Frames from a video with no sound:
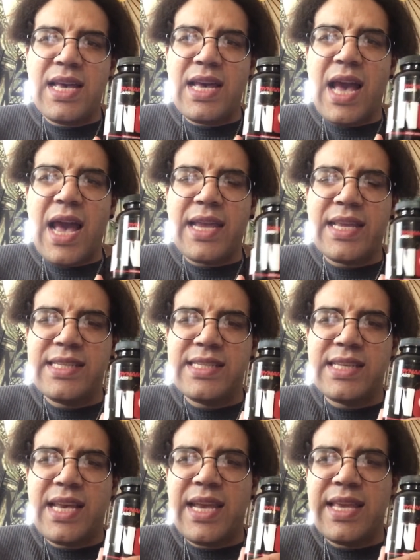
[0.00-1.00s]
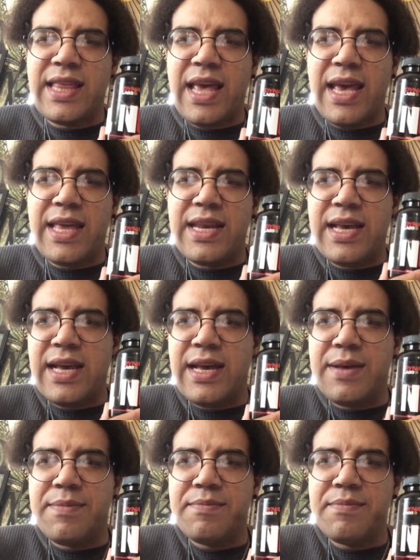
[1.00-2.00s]
I can say that
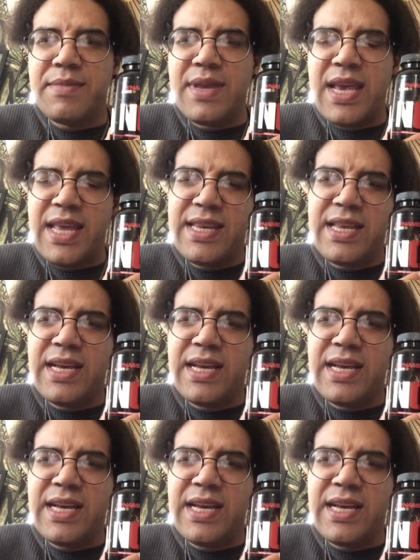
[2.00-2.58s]
it